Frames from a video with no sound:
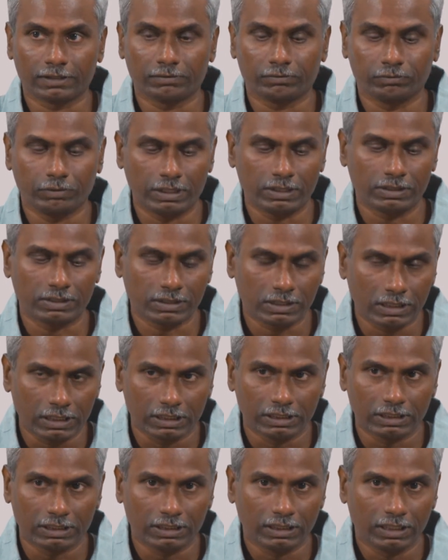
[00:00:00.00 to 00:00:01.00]
whereas
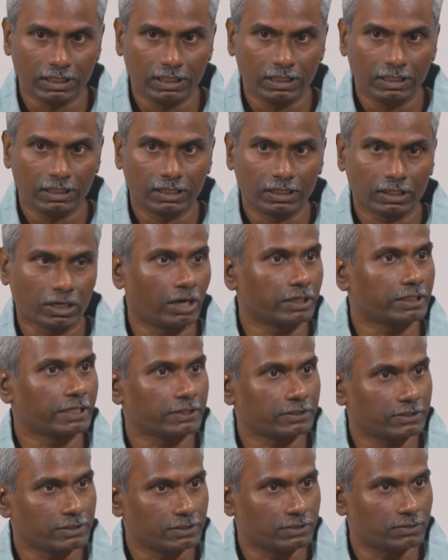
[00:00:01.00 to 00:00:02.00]
here
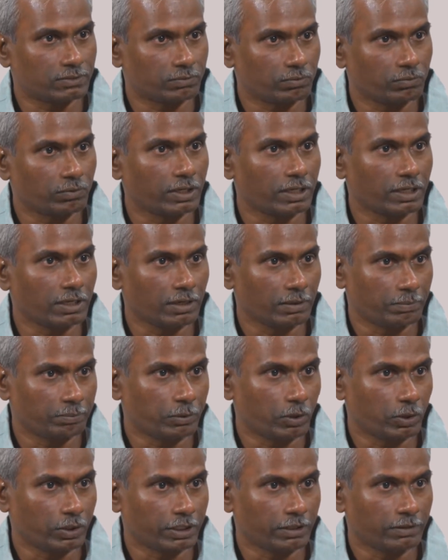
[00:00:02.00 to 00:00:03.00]
contact is very
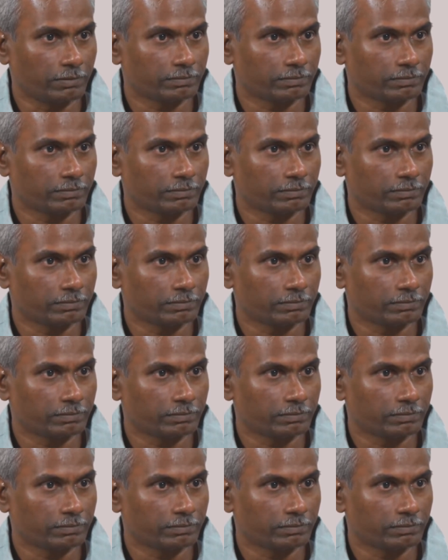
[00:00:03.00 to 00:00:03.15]
important.